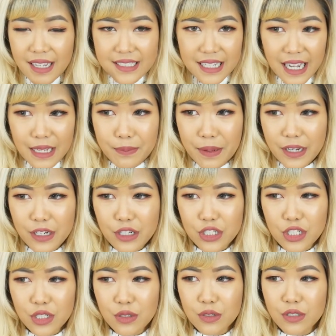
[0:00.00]
Ted Baker
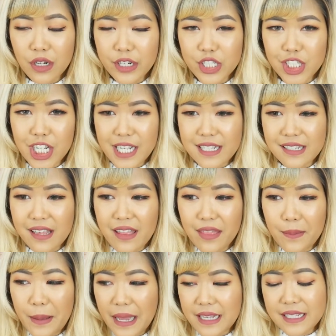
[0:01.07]
shoes are just the
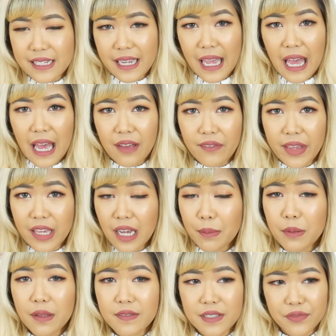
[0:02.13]
best. I have a
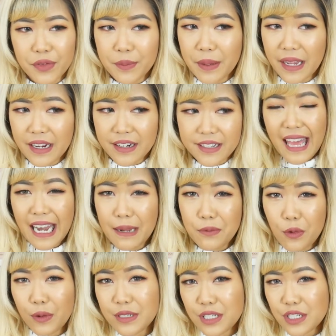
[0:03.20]
couple of different pairs, and I'm
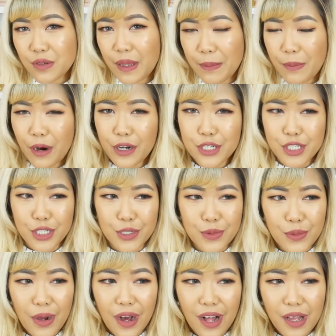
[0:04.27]
going to do a part
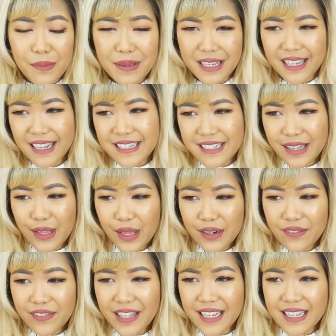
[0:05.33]
two haul because a lot
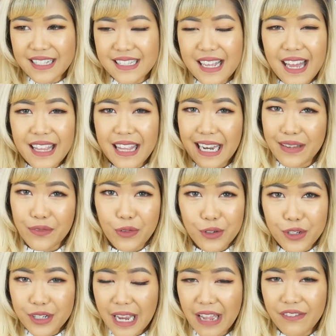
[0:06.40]
of things that I've
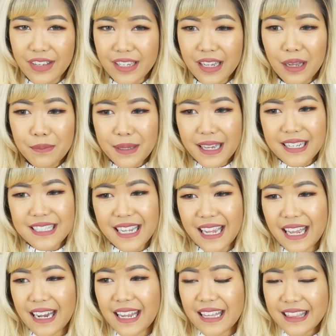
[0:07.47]
ordered haven't come yet,
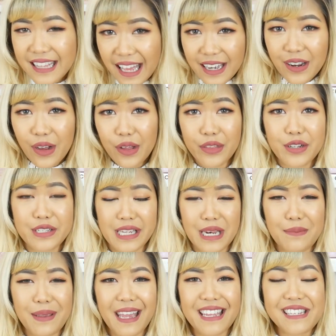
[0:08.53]
and in that haul there's going
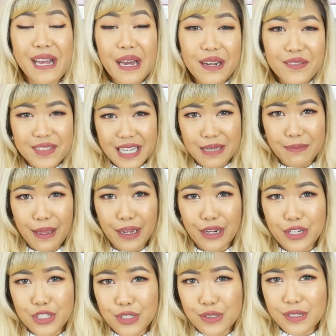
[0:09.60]
to be a ton of Ted
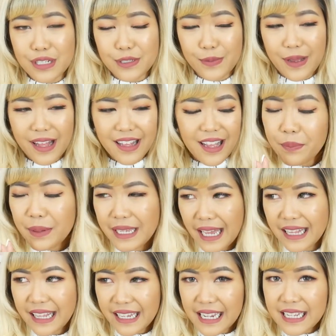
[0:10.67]
Baker shoes as well. But yeah,
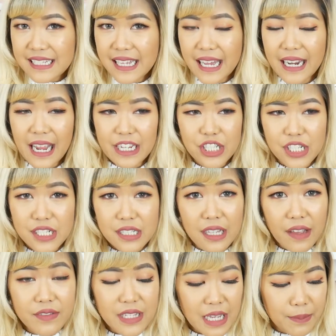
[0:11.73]
like I said, I just
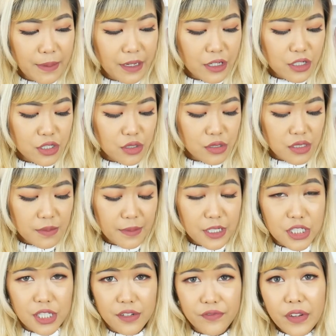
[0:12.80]
love Ted Baker shoes so
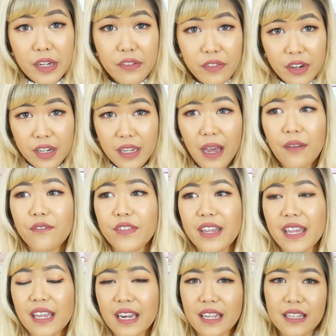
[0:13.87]
much. They're very, very
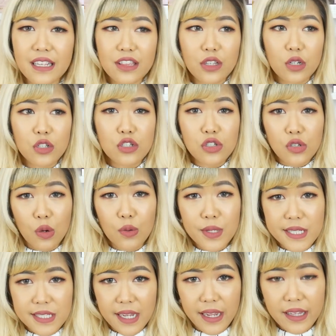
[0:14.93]
comfy, and I think they're so
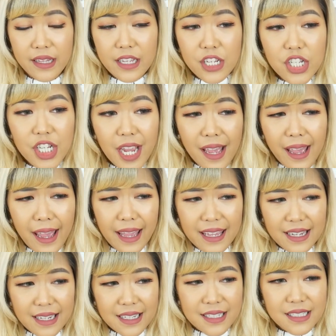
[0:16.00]
stylish,
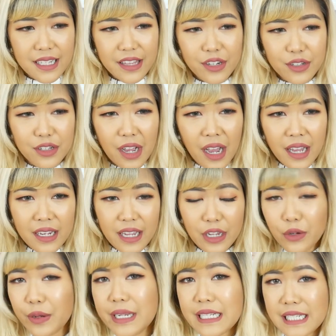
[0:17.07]
and they're not a
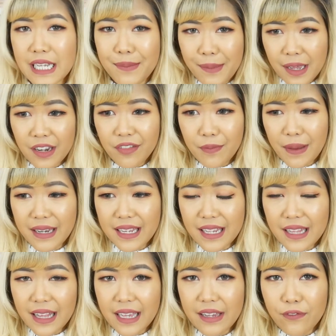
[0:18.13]
crazy amount of
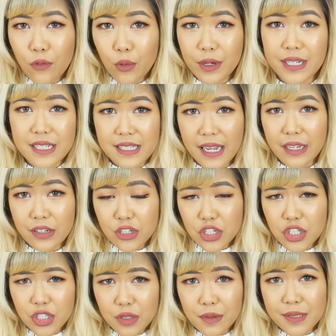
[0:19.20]
money like for designer
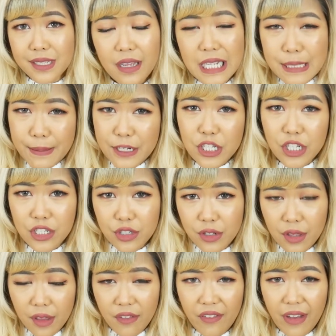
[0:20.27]
shoes, especially due
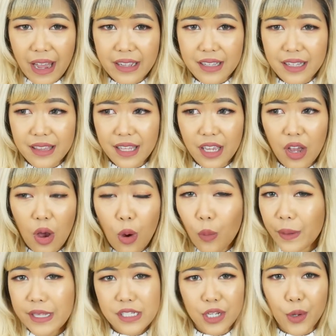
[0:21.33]
to the fact that they
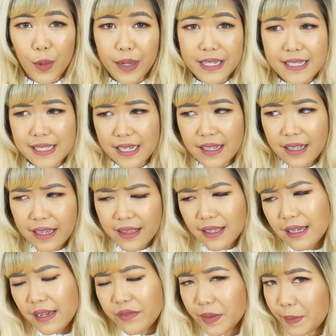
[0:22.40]
always go on sale. I
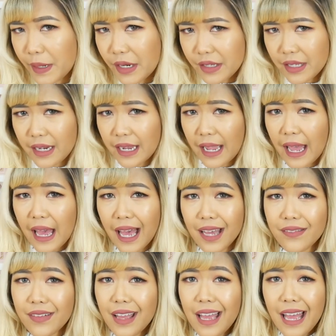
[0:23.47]
think every pair that I
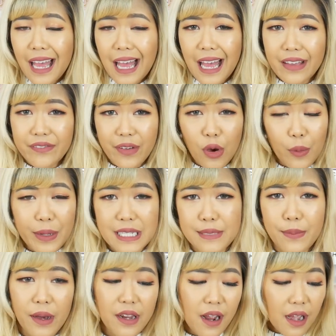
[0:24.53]
have always
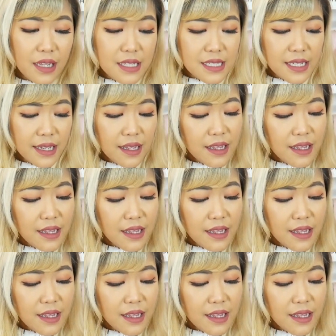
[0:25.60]
bought on sale.